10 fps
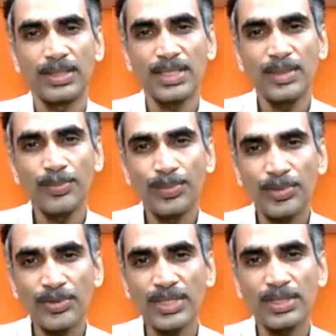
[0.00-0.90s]
the same
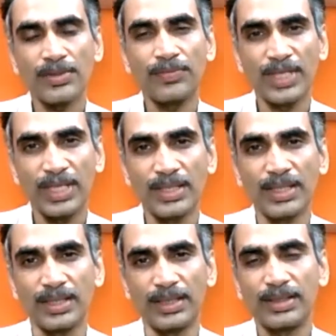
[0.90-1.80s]
process of
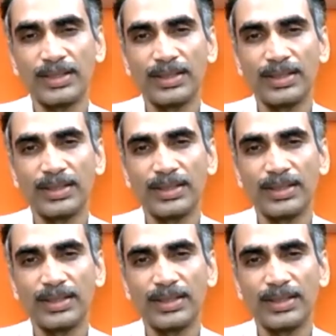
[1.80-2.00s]
thinking,